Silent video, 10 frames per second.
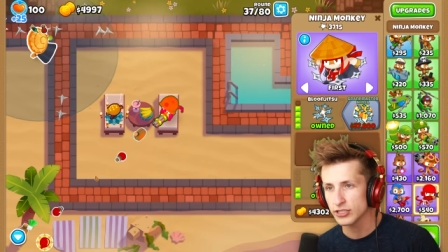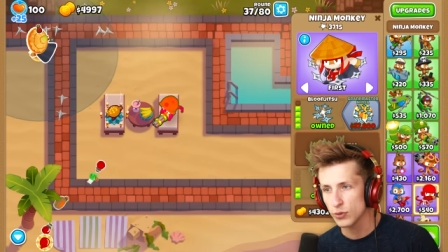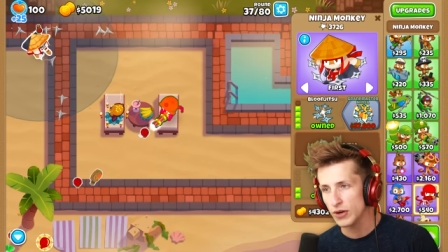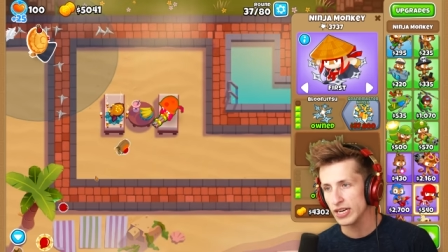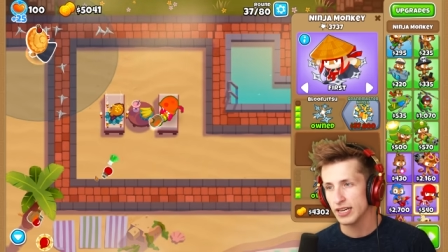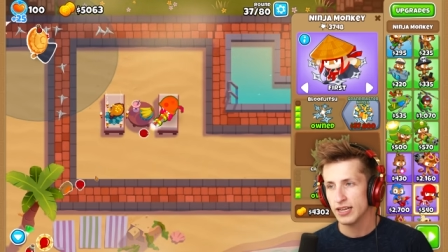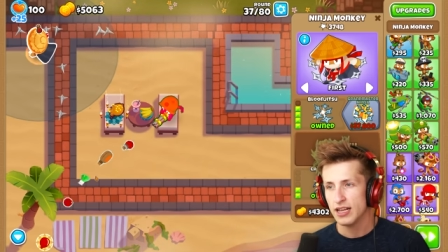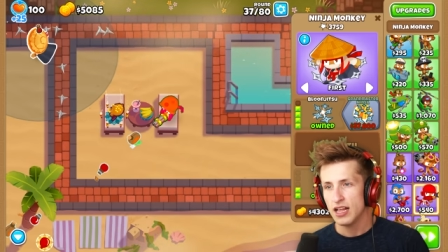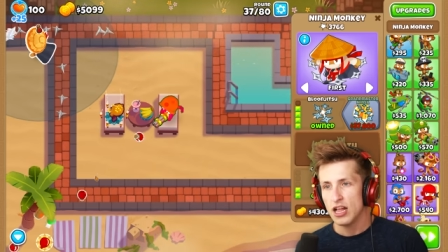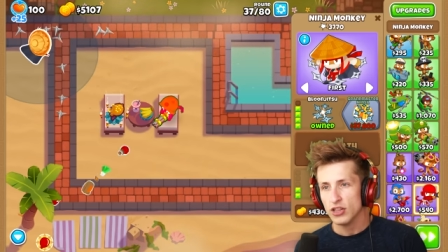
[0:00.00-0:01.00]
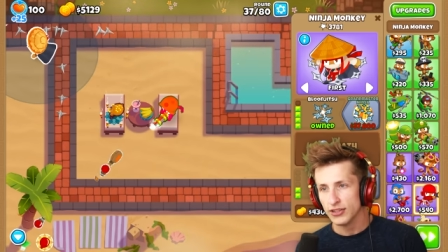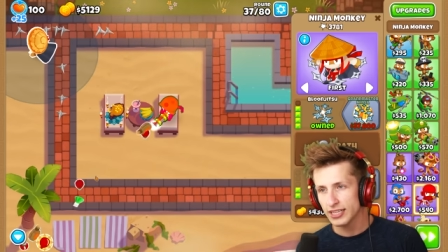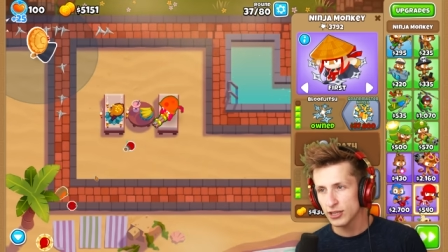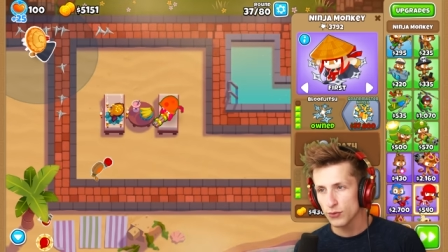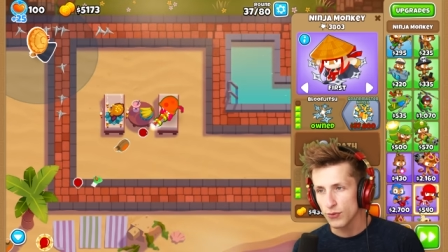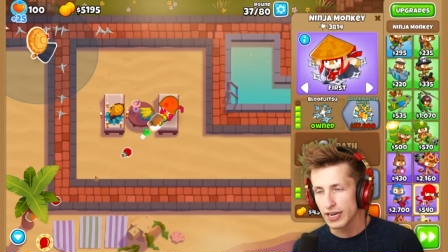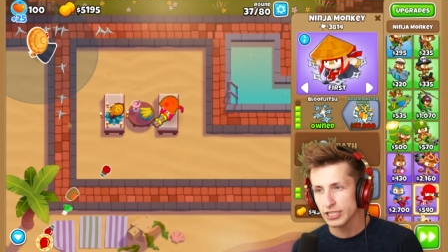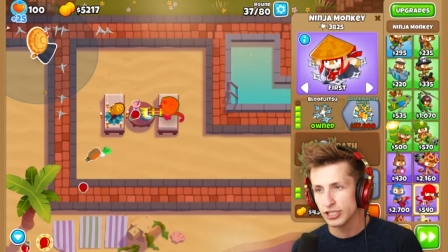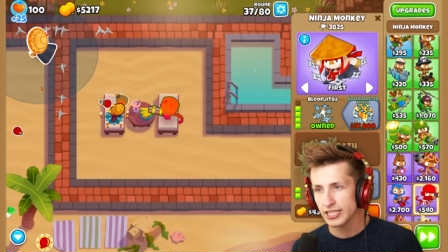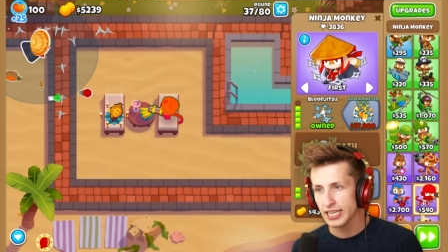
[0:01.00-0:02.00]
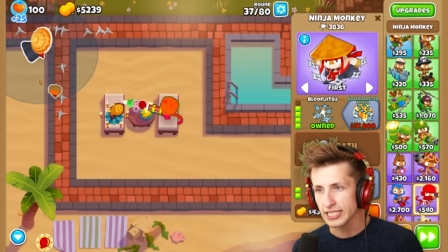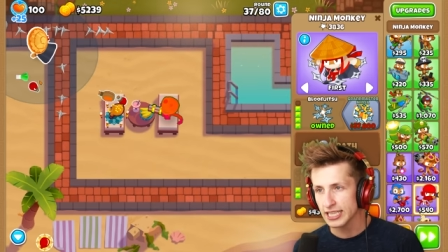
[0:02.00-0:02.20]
so wait, Look at the range he gets.